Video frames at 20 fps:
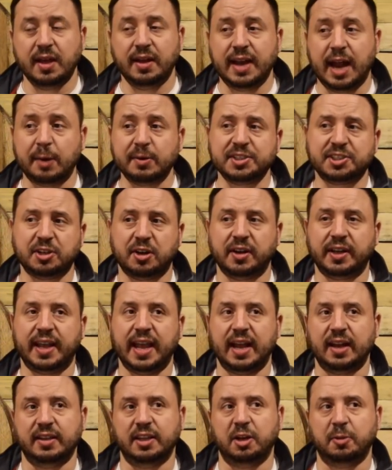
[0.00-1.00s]
we're starting to
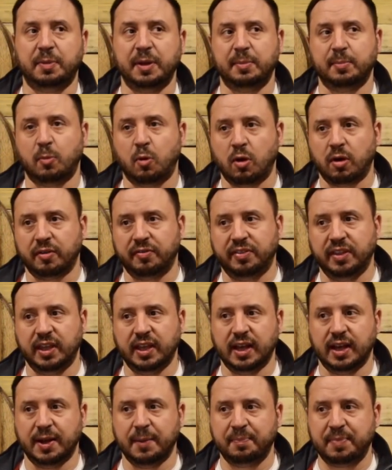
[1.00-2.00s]
get a little bit more of the
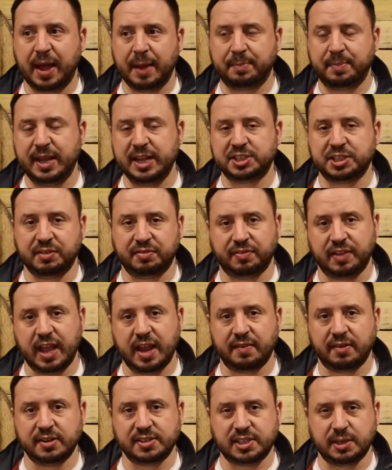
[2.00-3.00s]
that peachy
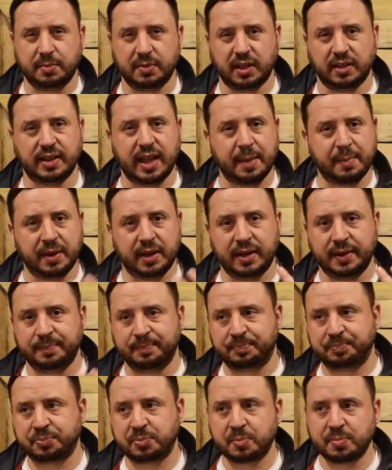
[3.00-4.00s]
flavor, some of the
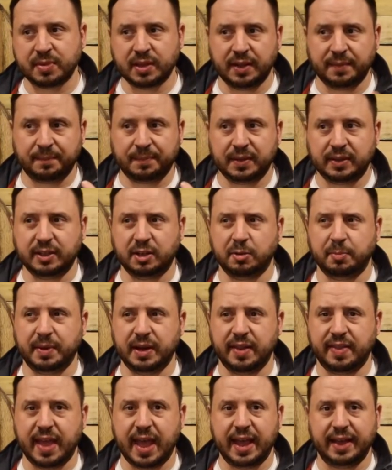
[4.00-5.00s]
lemon, a little
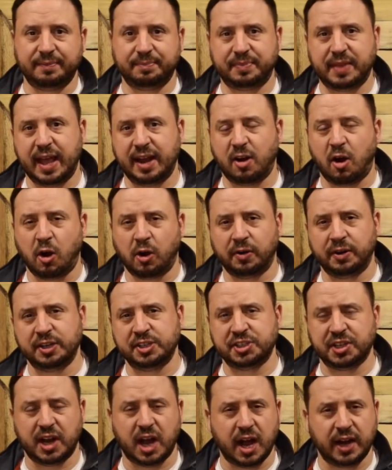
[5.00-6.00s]
bit of that
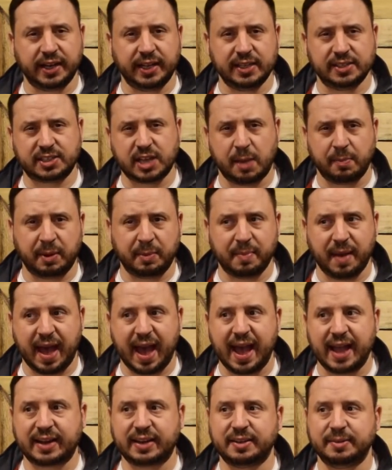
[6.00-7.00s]
orange, that honey is coming
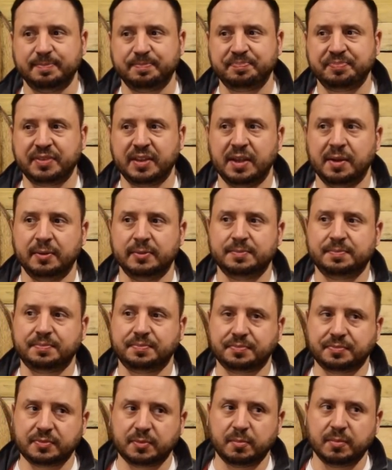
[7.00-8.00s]
back.
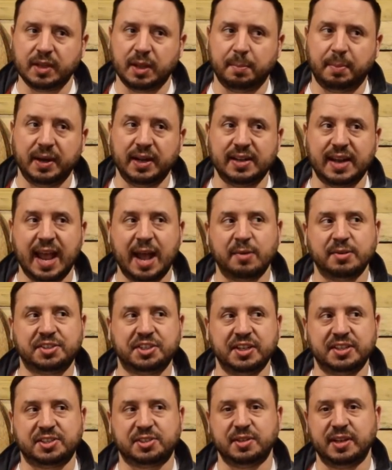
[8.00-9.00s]
But now
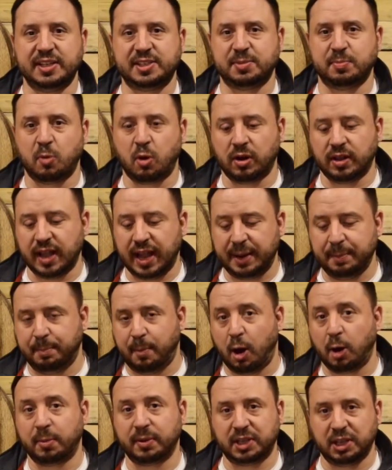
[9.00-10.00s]
it's more like
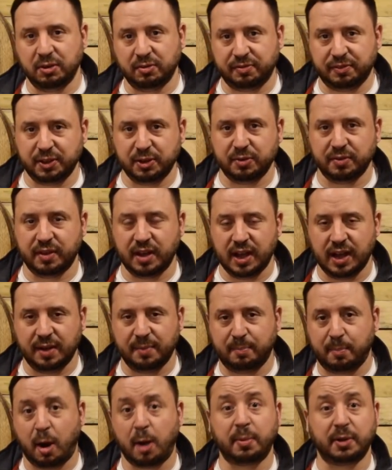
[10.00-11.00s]
barbecue
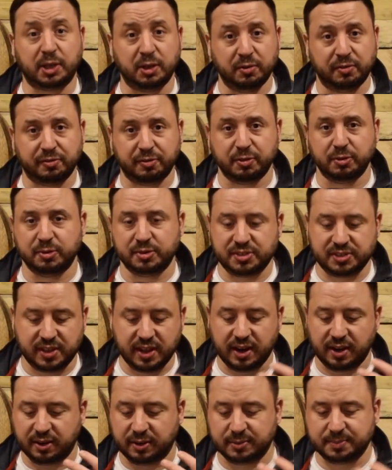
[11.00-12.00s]
fruits.
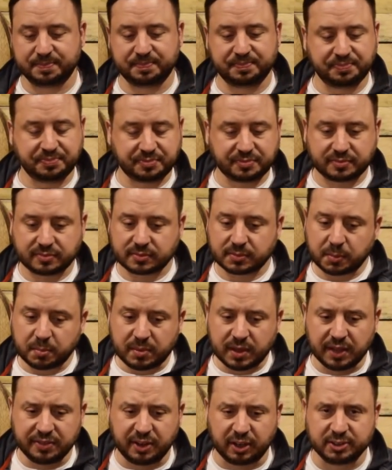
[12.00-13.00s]
They're
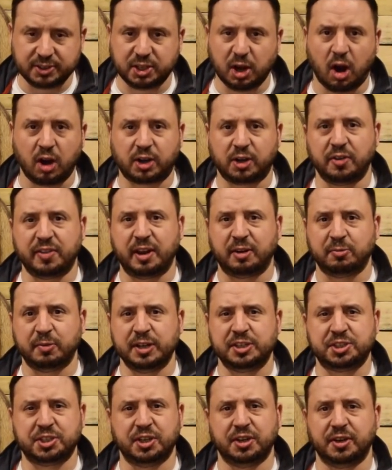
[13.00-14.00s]
darker, they're
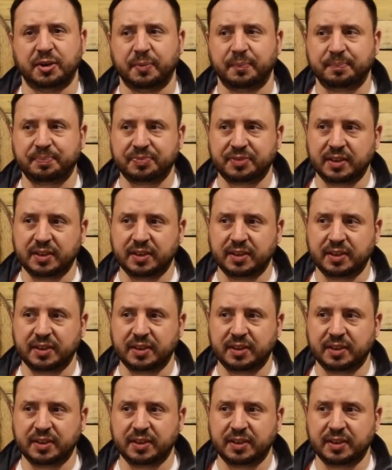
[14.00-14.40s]
richer.